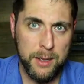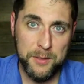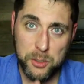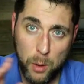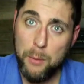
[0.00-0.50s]

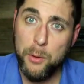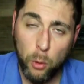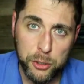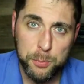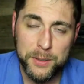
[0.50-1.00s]
This is why we
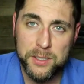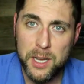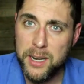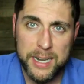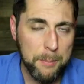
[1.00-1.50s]
worship on
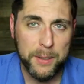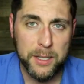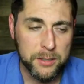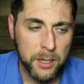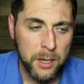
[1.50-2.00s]
Sunday, not
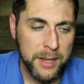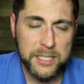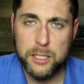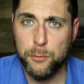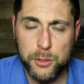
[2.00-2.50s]
because
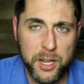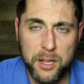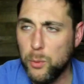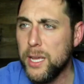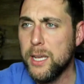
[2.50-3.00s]
it's the first day
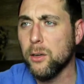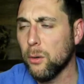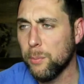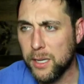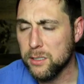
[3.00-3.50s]
of the week
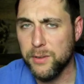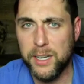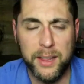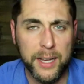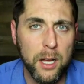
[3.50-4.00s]
or because of
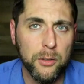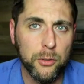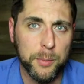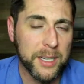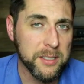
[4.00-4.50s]
anything
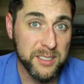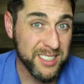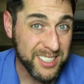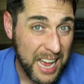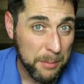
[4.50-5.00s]
else or because it's
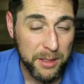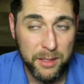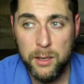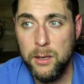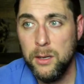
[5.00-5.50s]
the Sabbath.
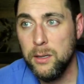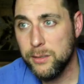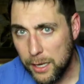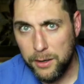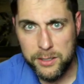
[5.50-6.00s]

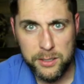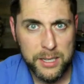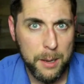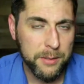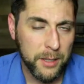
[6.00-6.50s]
Saturday's the
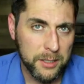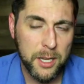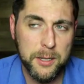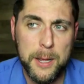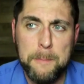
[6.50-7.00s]
Sabbath, not
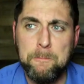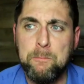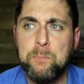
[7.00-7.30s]
Sunday.